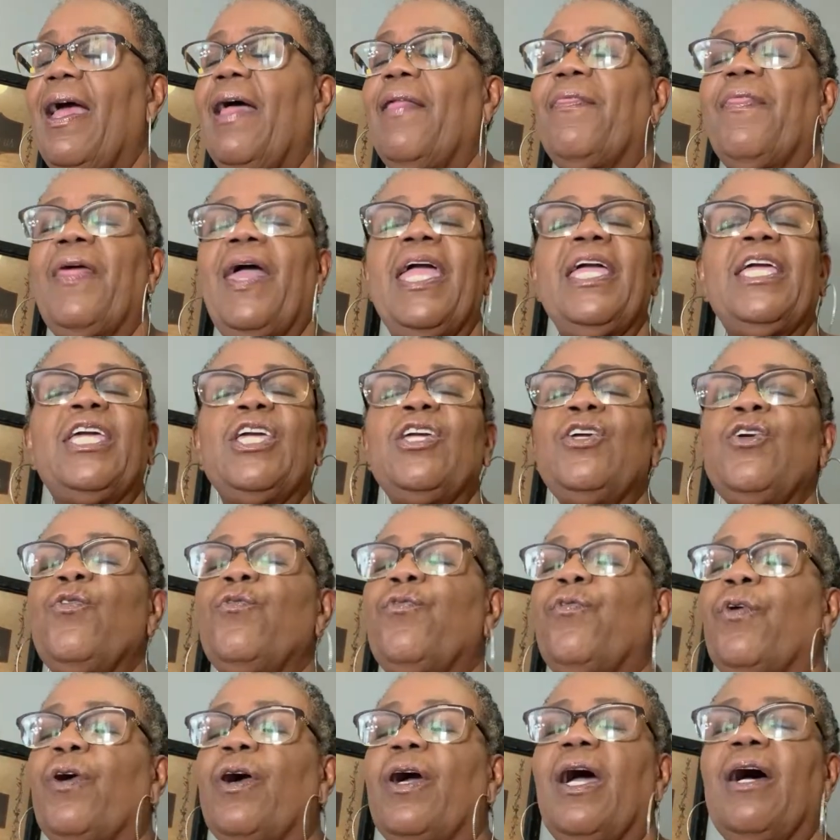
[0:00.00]
Thank you
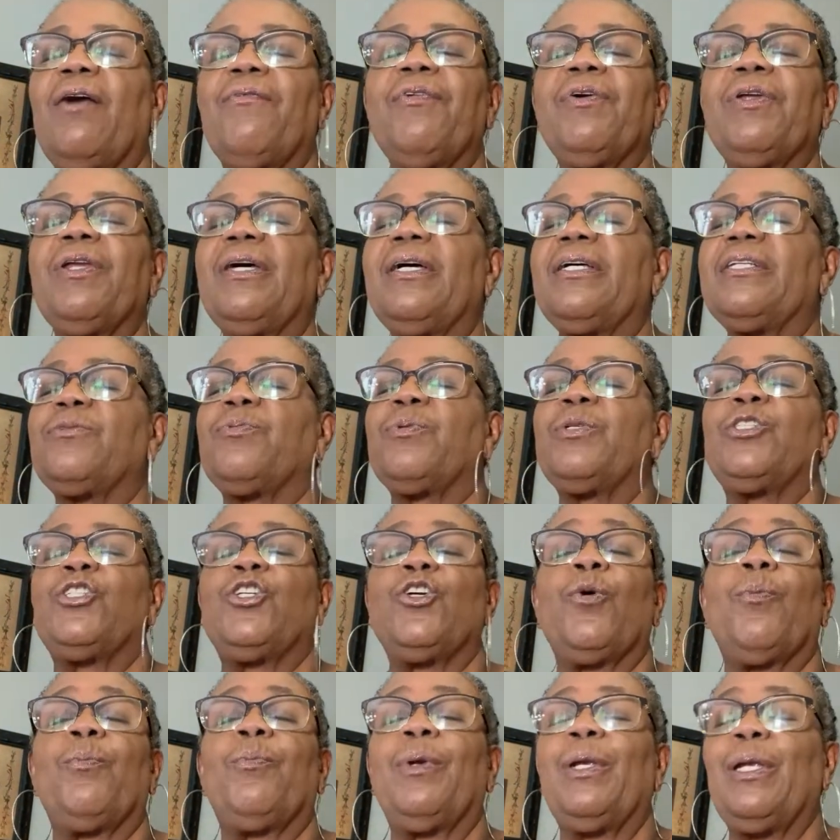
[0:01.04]
for covering us with
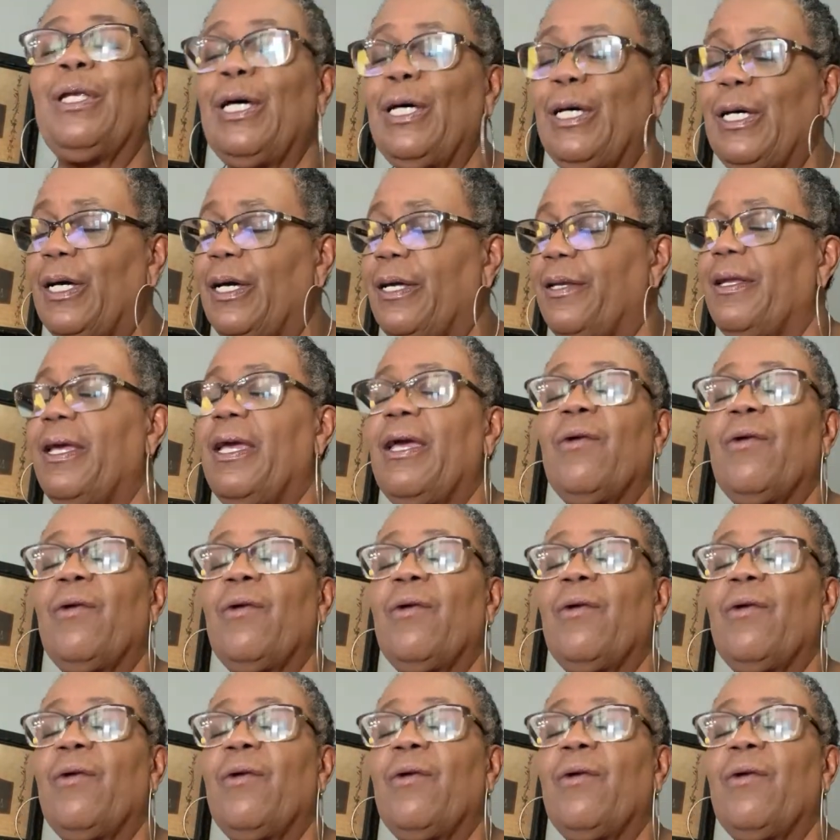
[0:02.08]
your blood